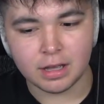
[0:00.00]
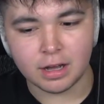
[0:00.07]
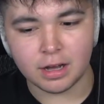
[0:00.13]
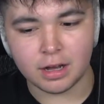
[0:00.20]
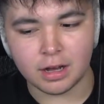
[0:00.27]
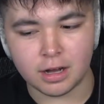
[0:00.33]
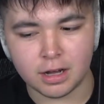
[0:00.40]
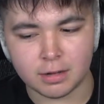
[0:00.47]

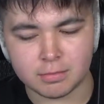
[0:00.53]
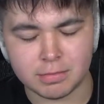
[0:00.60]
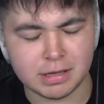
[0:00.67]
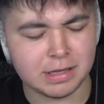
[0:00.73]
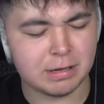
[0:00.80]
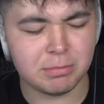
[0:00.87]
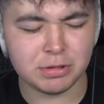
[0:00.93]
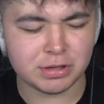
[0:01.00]
Uh,
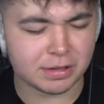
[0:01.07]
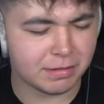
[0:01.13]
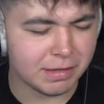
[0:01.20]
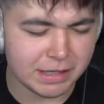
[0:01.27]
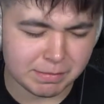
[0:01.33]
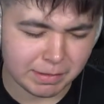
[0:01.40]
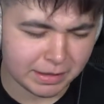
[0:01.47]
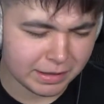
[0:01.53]
and it was
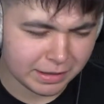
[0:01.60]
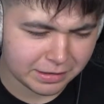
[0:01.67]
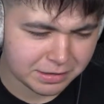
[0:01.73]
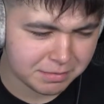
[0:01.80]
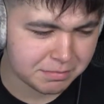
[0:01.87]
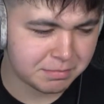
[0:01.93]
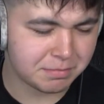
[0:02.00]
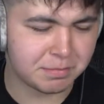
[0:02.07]
leaked by like
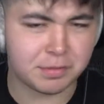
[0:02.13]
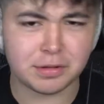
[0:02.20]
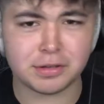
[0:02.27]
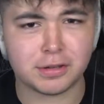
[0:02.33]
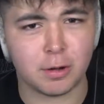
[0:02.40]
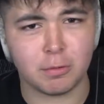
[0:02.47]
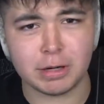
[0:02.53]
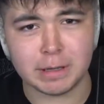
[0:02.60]
some
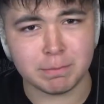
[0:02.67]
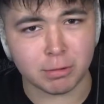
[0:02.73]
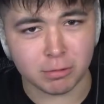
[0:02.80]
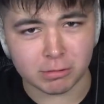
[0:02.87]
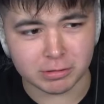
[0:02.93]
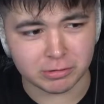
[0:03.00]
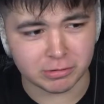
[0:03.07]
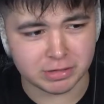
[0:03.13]
Sony
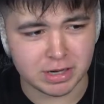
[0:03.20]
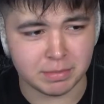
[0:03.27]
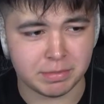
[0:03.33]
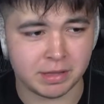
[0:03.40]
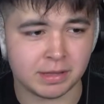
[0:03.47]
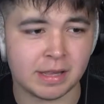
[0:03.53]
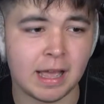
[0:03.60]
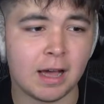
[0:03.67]
person or
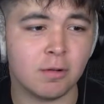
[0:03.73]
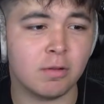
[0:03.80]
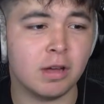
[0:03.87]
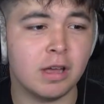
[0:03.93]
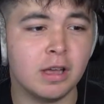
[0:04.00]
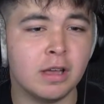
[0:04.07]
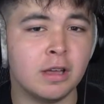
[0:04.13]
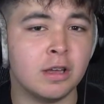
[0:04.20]
something. Now,
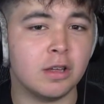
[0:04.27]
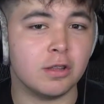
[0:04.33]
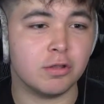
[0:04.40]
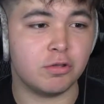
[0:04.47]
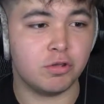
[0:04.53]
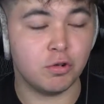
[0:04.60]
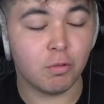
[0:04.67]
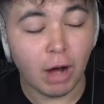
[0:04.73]

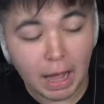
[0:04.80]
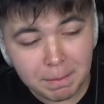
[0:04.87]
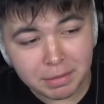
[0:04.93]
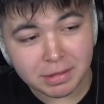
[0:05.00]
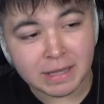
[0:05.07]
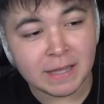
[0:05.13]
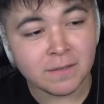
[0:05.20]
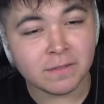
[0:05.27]
do I
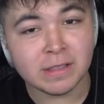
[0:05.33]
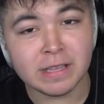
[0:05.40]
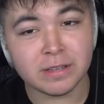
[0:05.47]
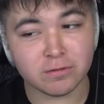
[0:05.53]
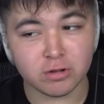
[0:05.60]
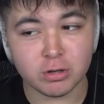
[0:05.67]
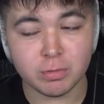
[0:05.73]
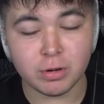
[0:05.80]
believe in these
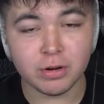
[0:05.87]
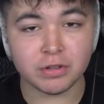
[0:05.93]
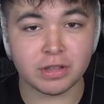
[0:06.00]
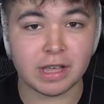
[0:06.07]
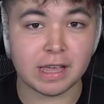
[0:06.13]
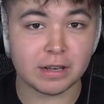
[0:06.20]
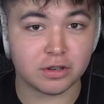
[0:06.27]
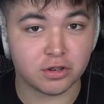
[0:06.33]
rumors
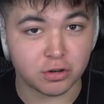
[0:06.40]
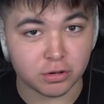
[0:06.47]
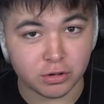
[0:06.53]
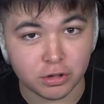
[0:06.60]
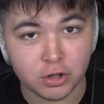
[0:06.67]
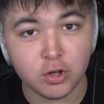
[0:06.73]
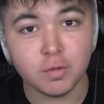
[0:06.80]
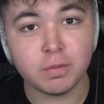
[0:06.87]
and should
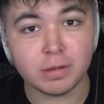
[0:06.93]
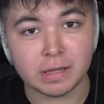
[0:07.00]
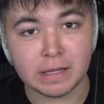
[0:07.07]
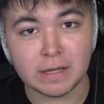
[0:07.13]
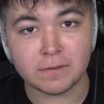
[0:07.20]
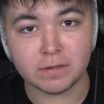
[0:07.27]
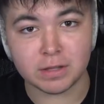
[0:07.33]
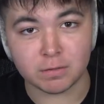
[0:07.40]
you
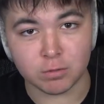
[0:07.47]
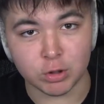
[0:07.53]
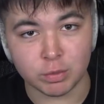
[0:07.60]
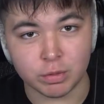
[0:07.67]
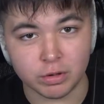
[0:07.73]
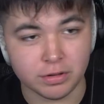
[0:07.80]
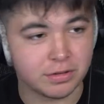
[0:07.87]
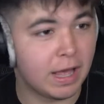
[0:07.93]
believe in the
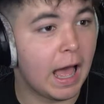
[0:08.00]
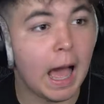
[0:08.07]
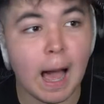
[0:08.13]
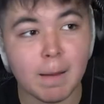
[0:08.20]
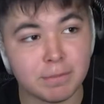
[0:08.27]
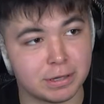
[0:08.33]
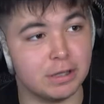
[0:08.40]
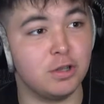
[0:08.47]
rumors?
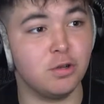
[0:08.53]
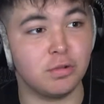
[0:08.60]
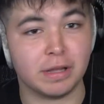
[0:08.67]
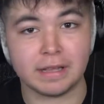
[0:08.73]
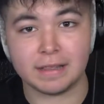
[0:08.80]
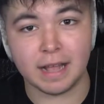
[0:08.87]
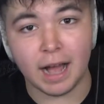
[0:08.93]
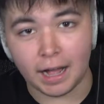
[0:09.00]
Absolutely
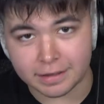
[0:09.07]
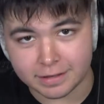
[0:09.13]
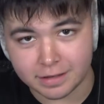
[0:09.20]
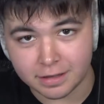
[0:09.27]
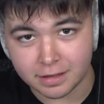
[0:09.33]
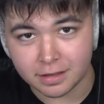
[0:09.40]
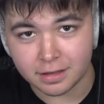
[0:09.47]
not.